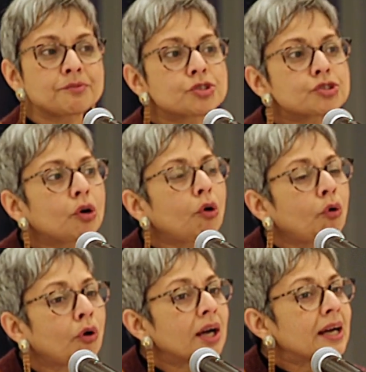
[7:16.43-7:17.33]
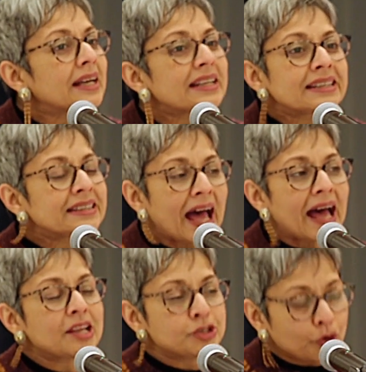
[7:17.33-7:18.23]
So
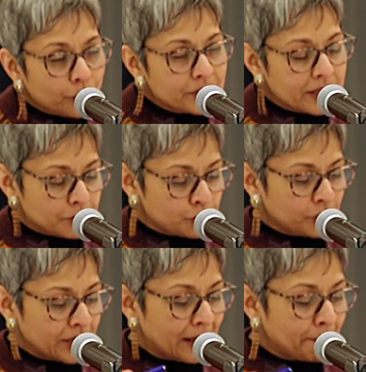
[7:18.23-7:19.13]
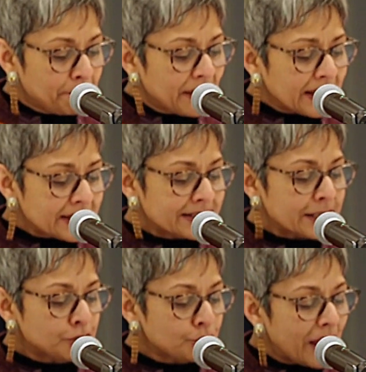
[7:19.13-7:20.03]
the
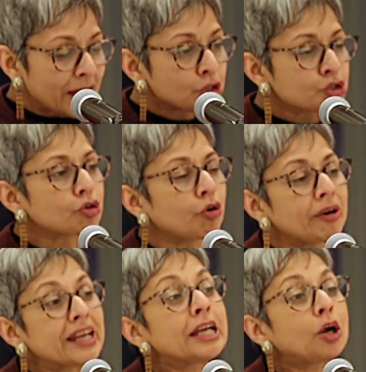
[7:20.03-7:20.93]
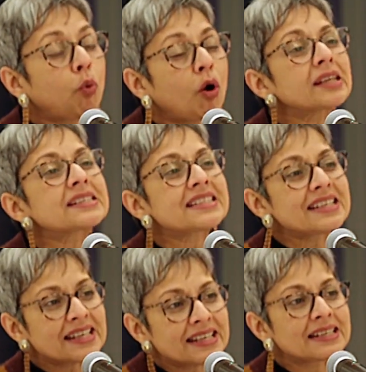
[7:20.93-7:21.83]
ability to ensure
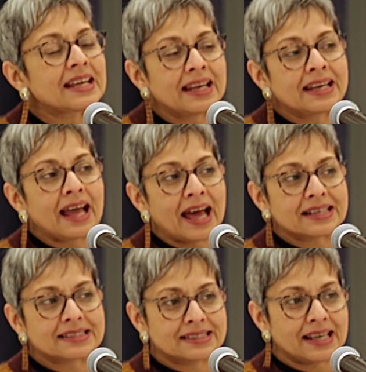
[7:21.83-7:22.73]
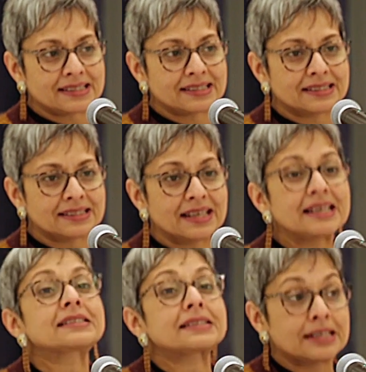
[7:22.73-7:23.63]
equality in access
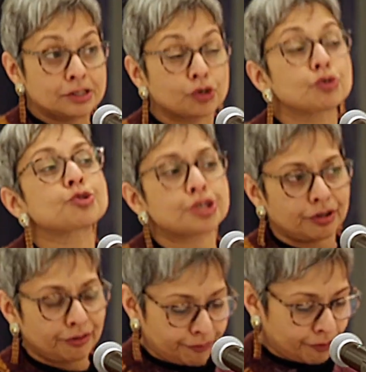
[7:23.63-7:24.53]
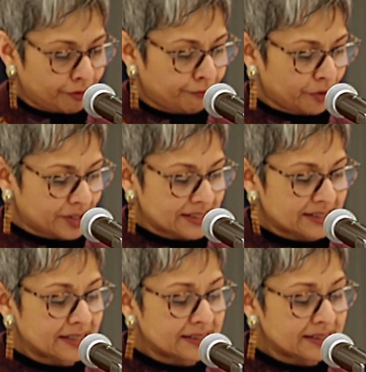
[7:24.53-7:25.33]
is crucial for this.